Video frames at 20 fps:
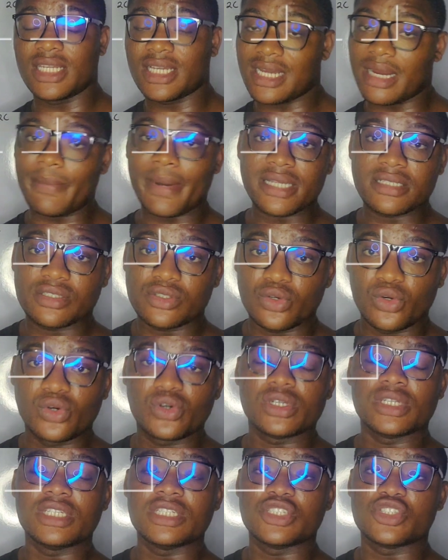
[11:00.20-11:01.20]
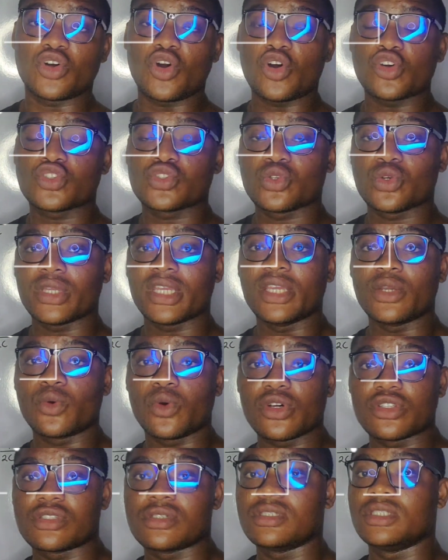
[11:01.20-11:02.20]
in a capacitor is also
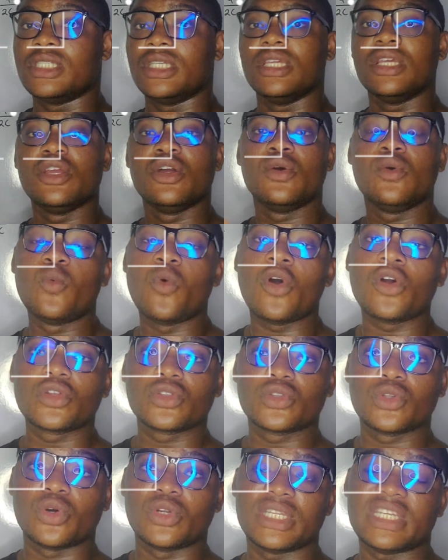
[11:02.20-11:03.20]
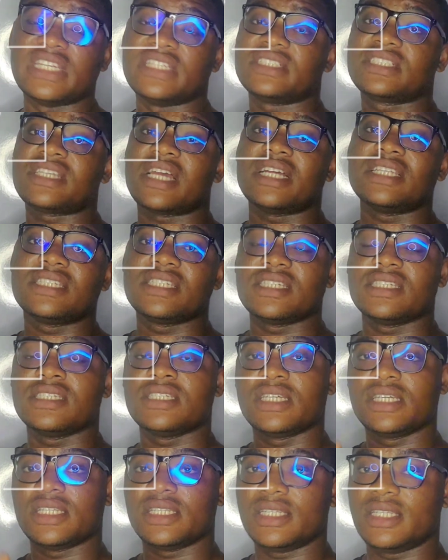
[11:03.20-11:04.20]
equal to the work done in charging
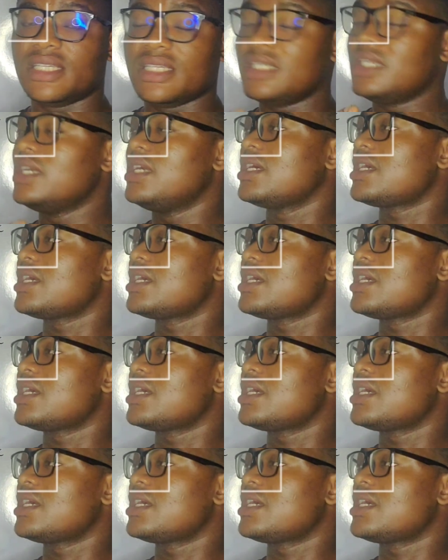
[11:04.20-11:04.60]
the